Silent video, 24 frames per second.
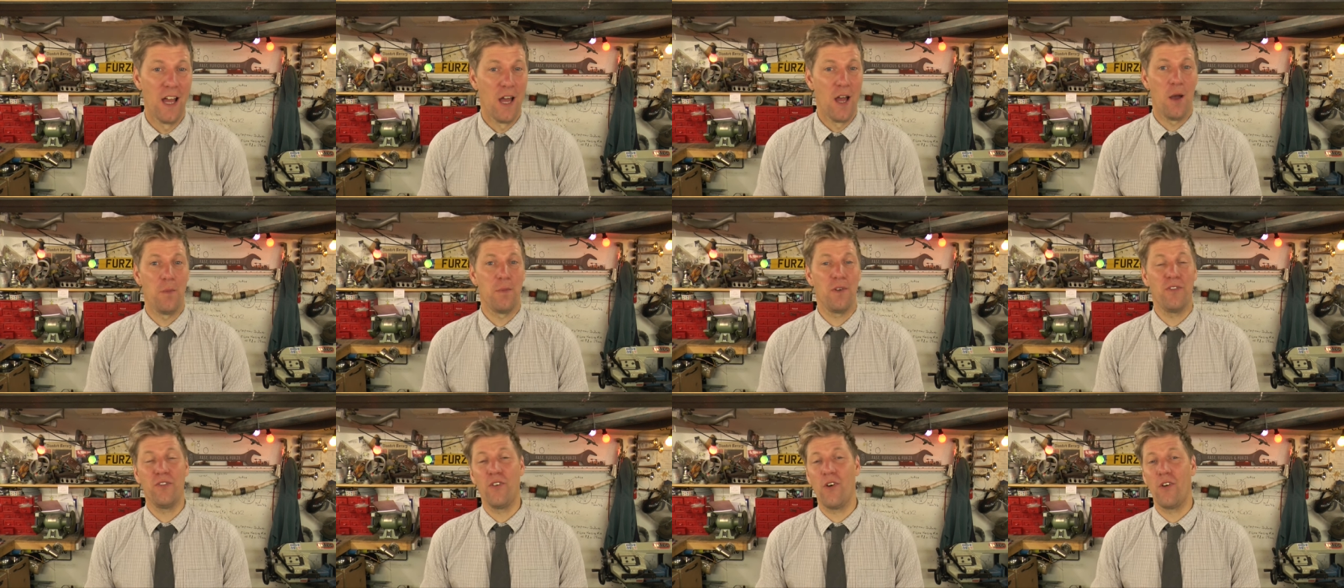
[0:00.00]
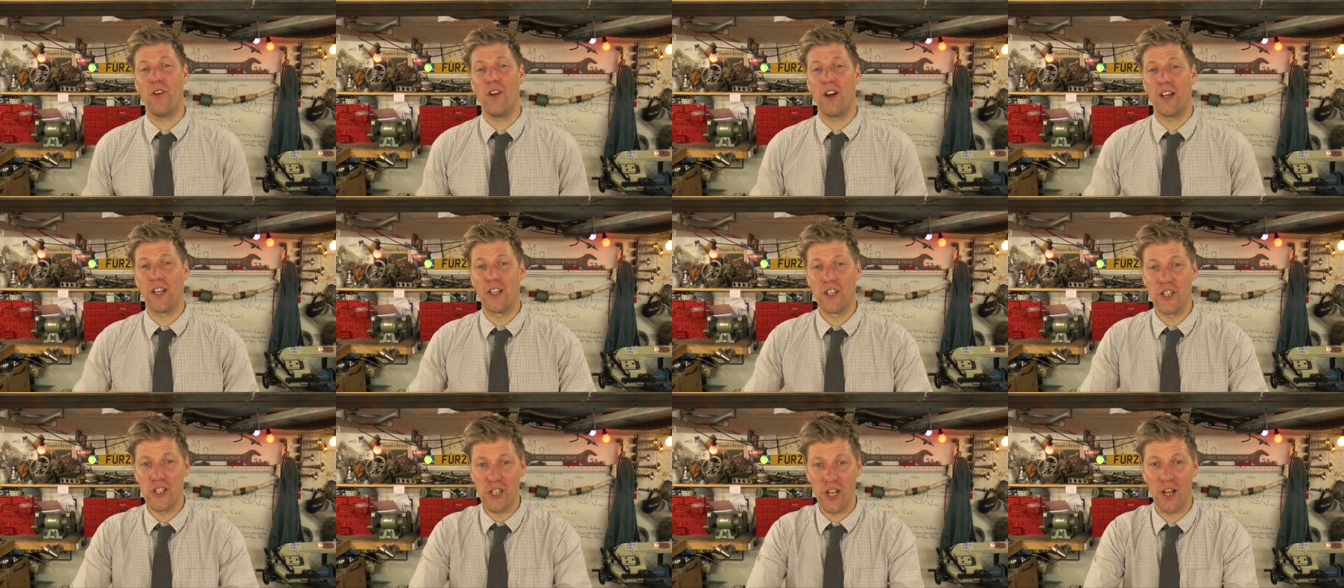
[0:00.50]
and before I
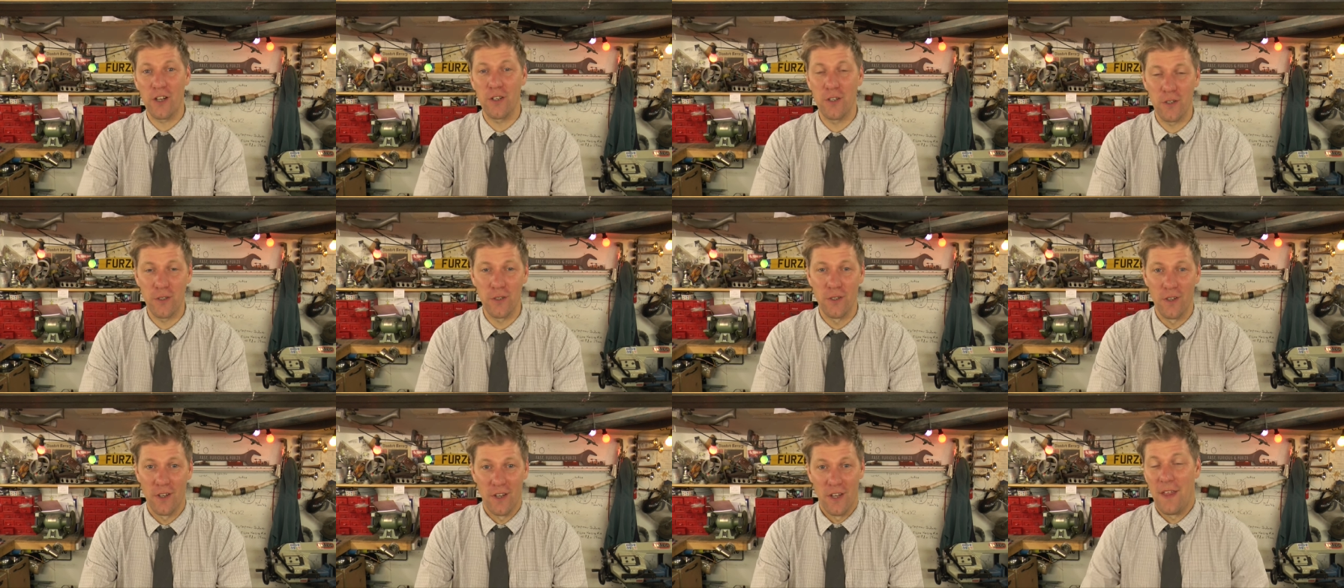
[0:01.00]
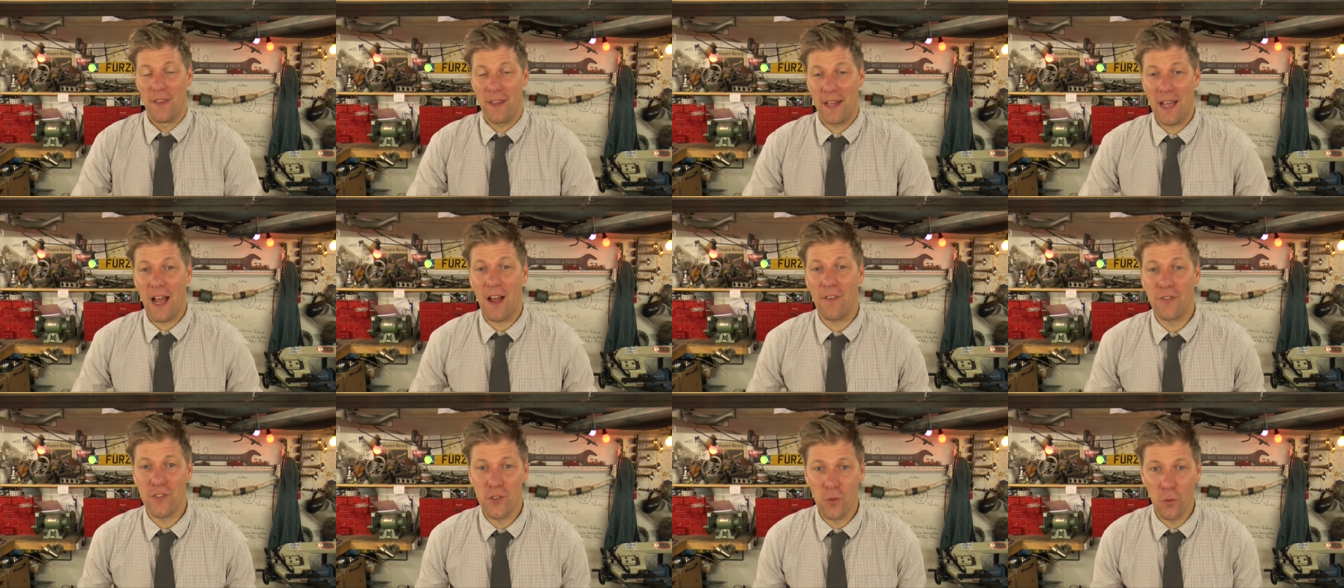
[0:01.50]
can show you, they
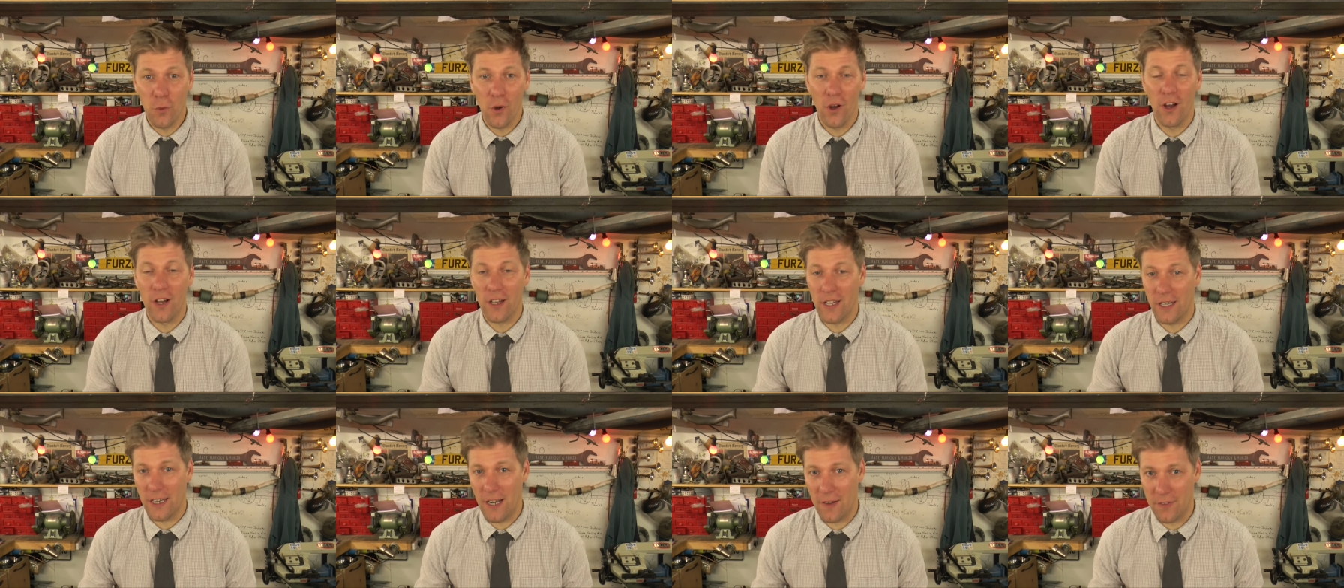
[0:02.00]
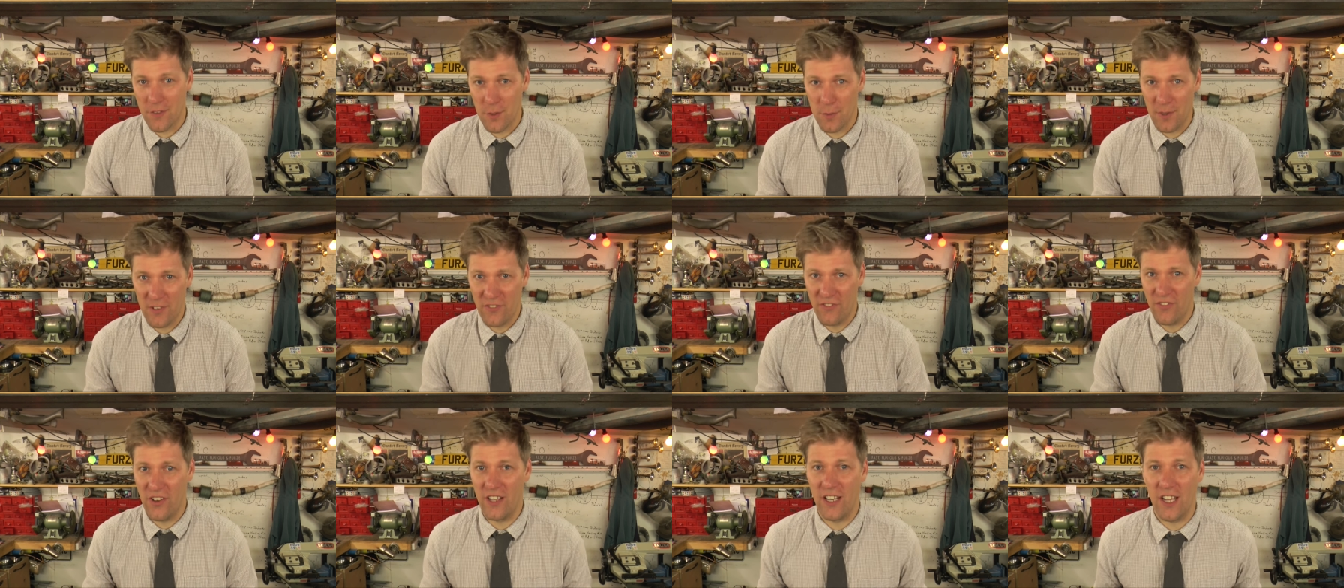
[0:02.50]
have to work and have to
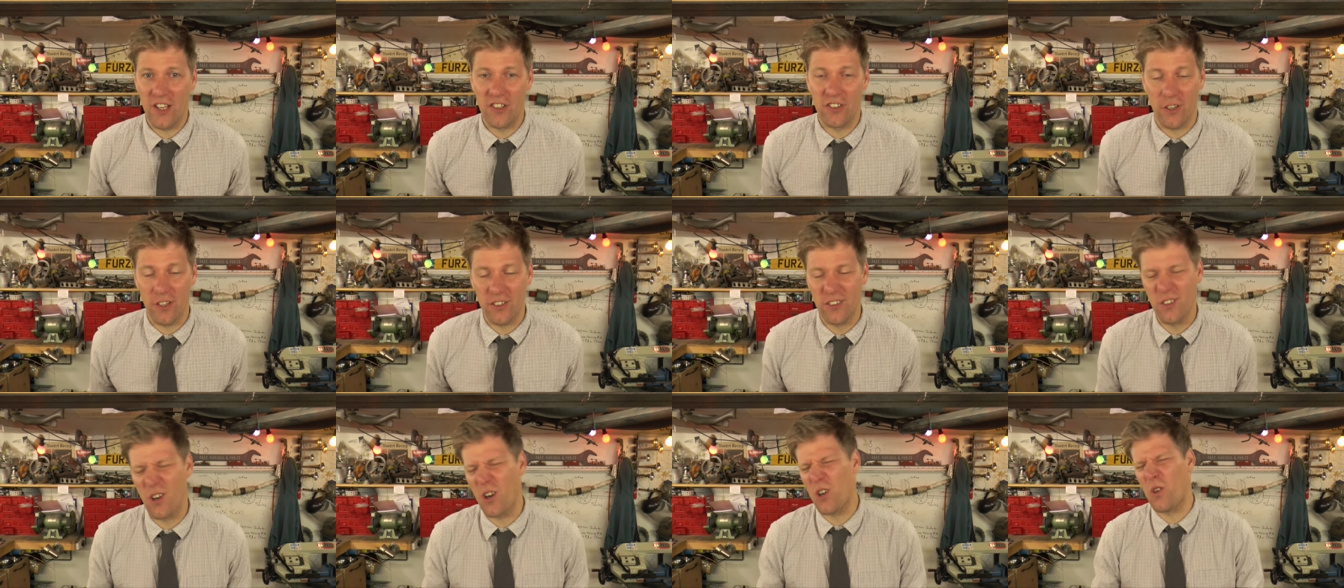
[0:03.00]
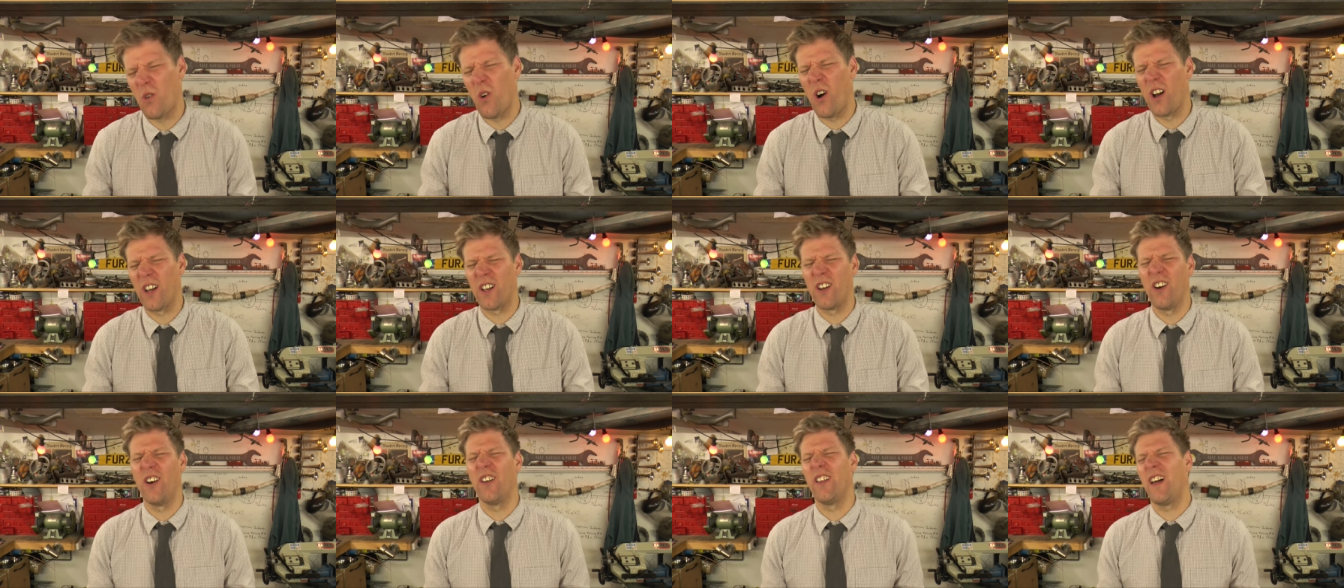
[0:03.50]
be finished, so it's not
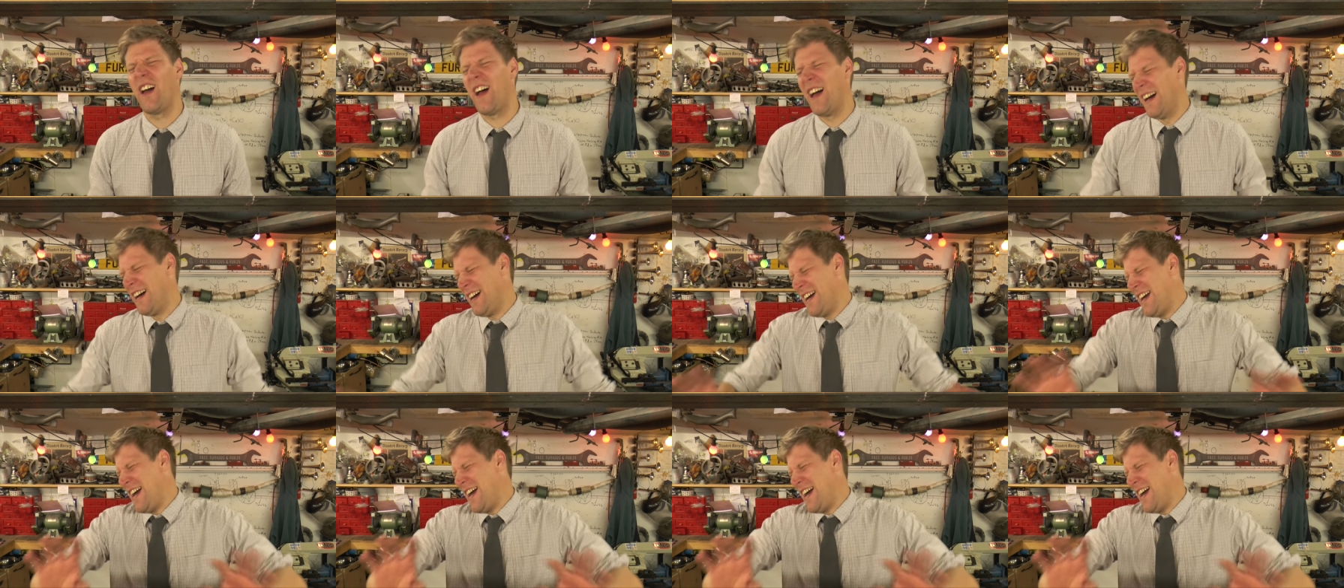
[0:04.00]
quite got there.